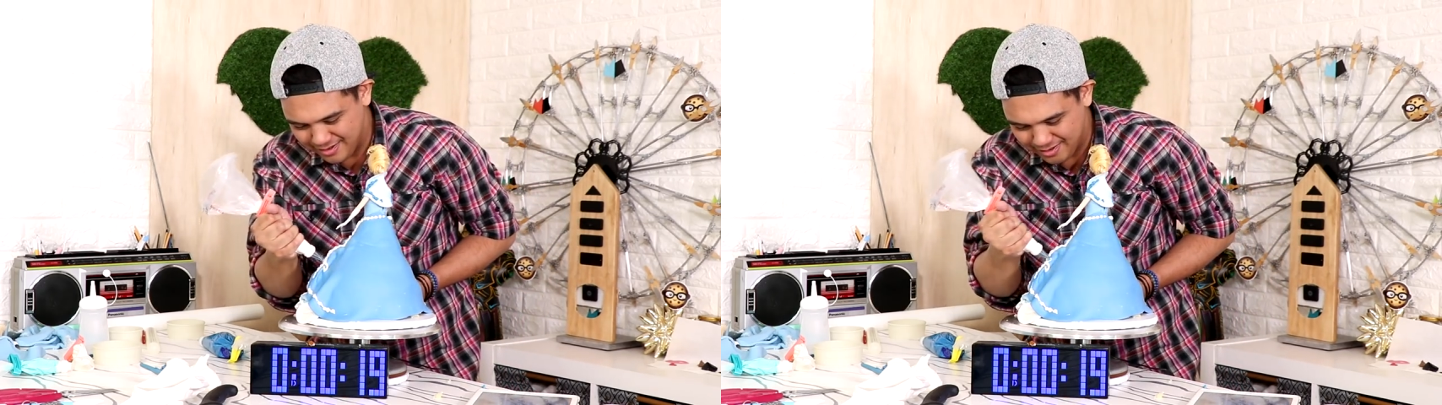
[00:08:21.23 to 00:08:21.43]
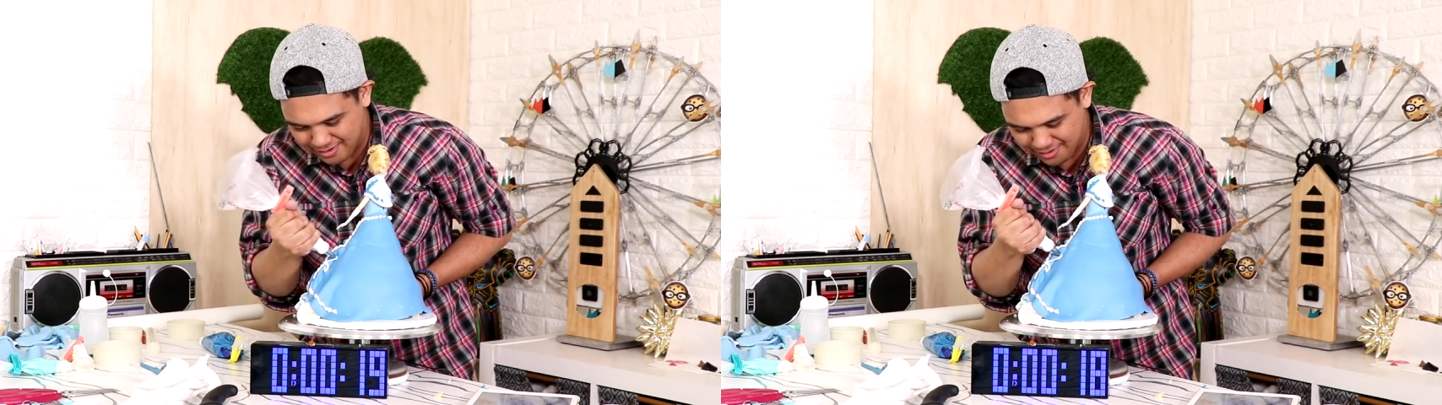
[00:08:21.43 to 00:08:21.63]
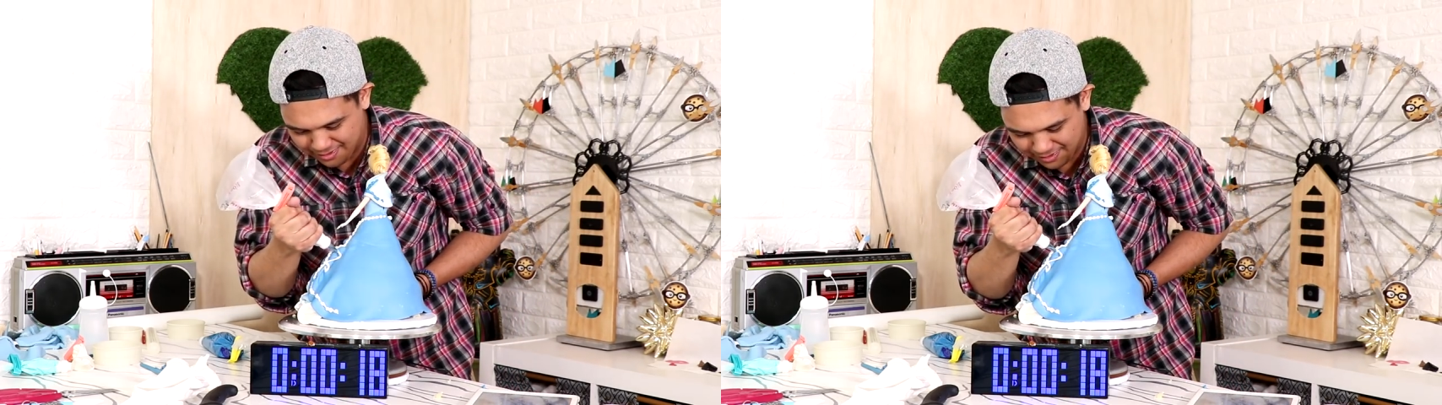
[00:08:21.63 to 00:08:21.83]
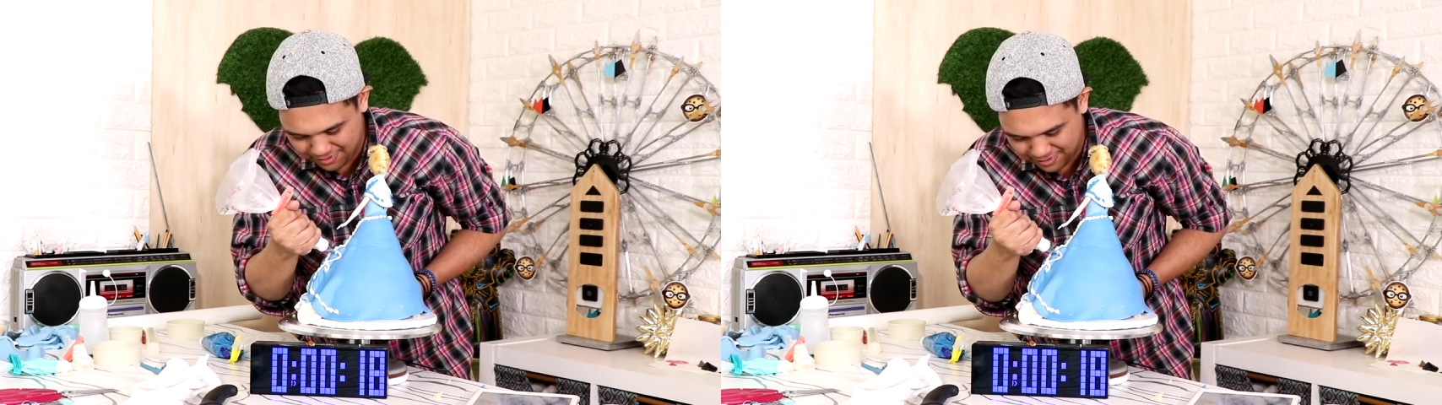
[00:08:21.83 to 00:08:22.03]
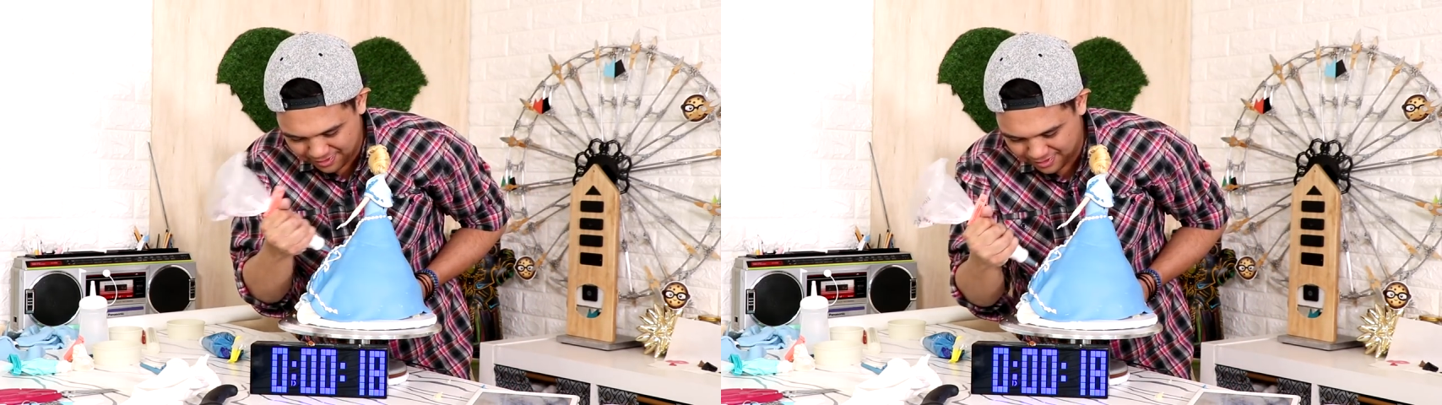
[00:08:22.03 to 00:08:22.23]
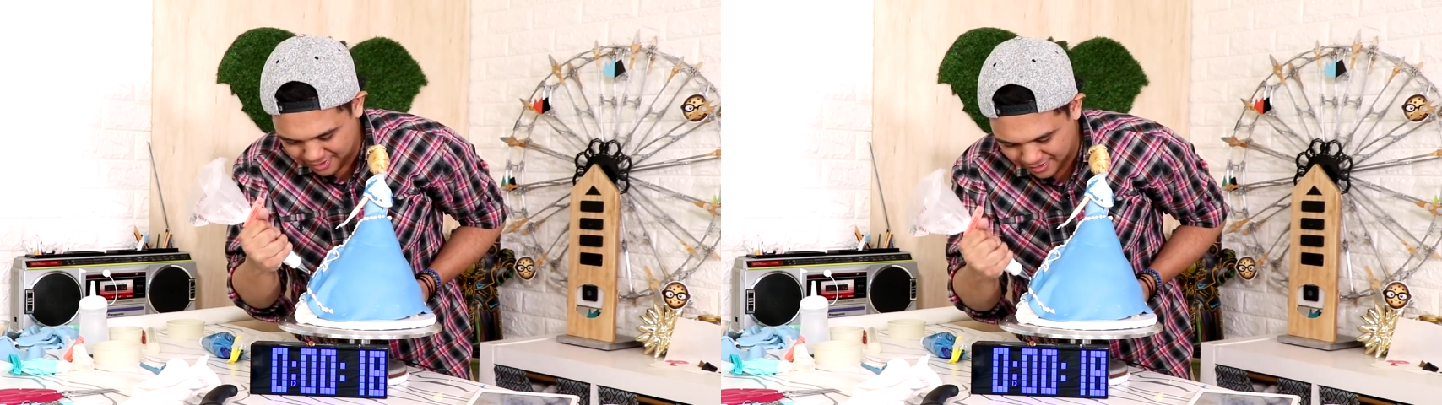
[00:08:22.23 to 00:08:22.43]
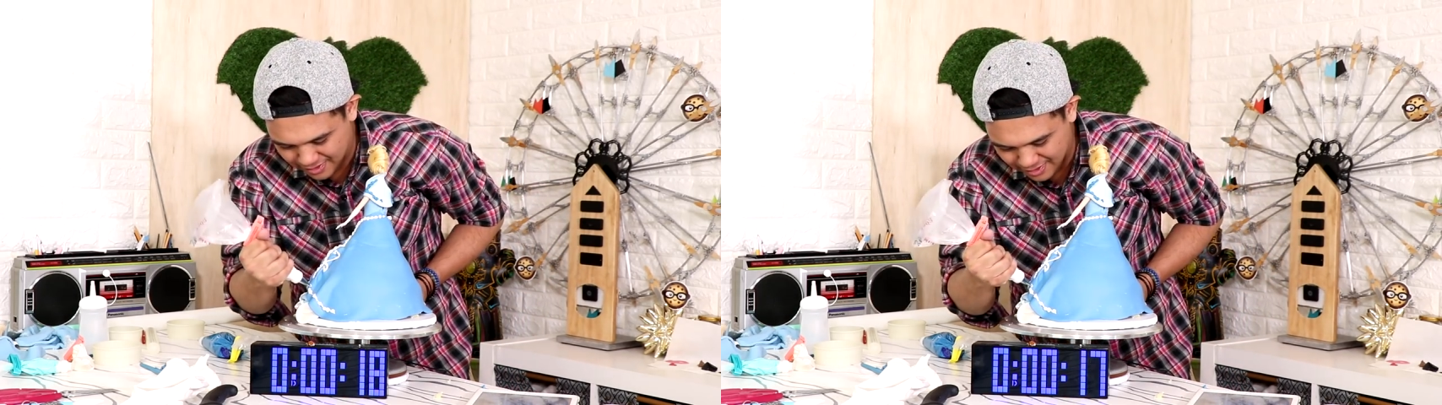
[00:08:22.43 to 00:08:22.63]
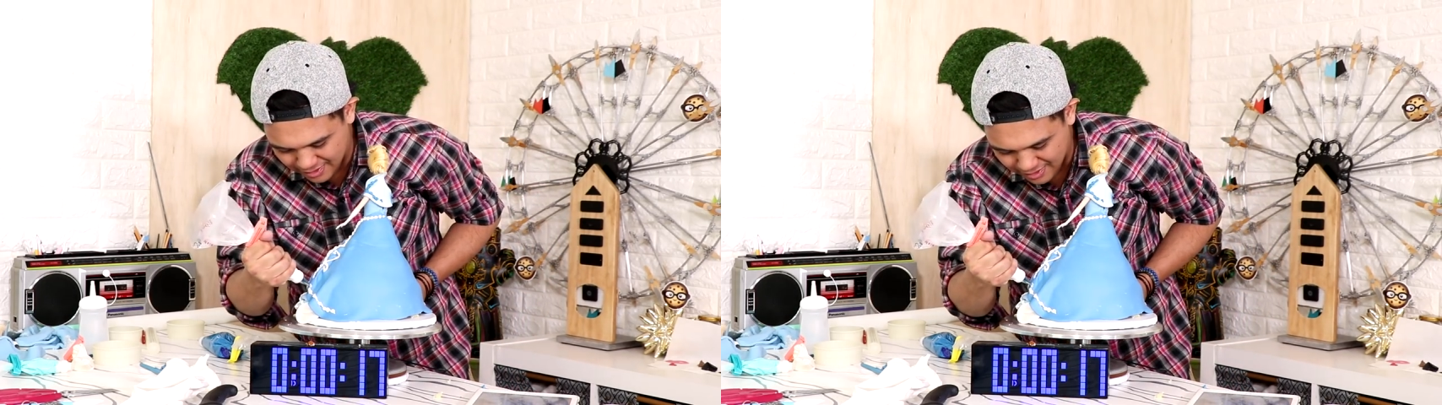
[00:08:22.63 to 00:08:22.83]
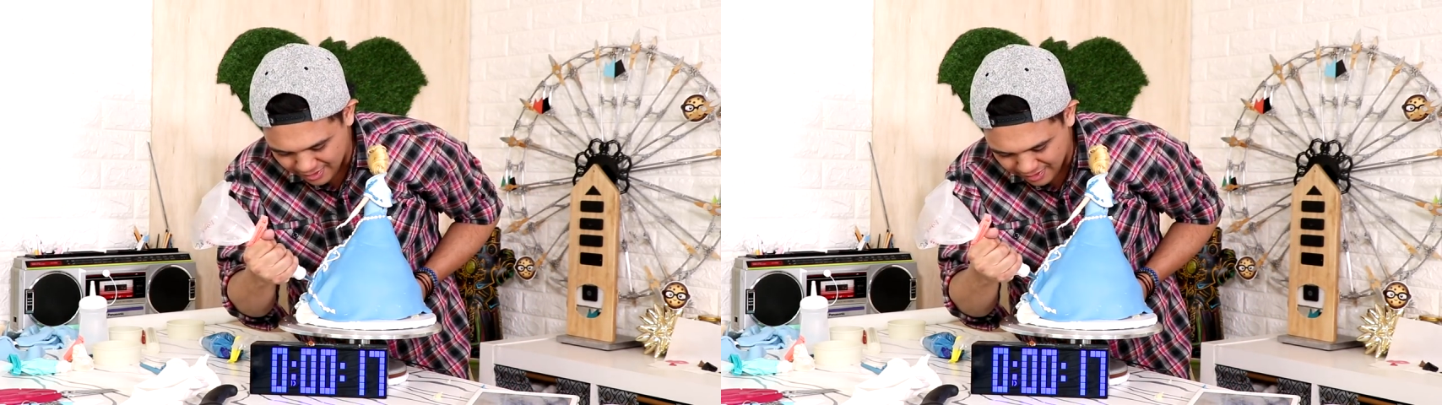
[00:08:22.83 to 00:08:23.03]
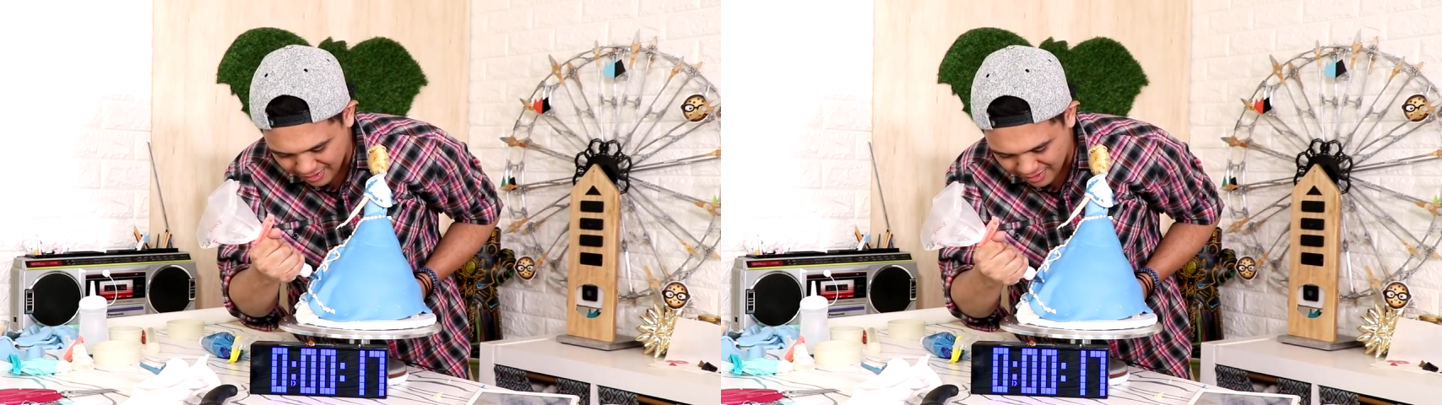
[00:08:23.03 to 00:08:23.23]

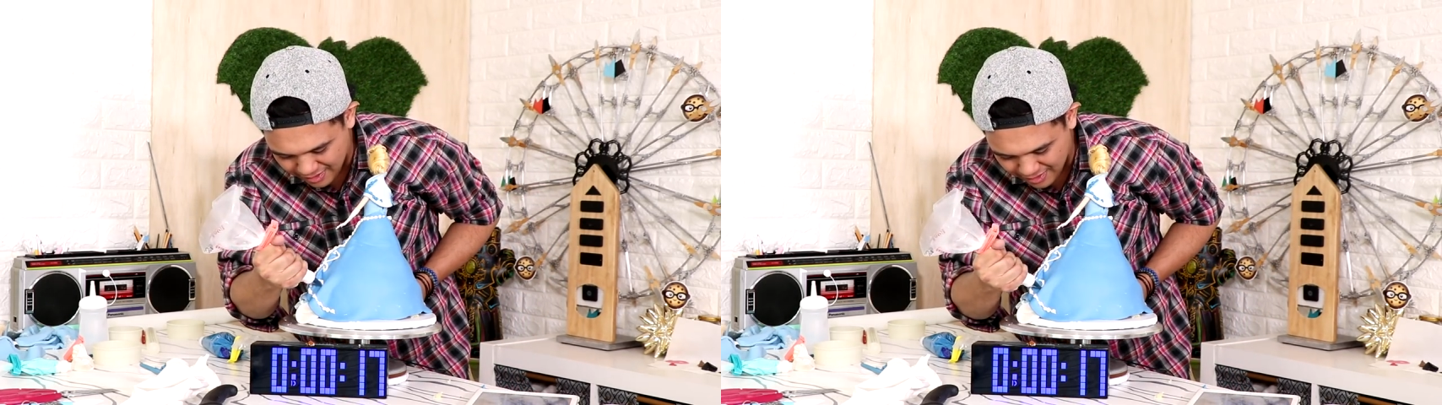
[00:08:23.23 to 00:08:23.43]
(silence)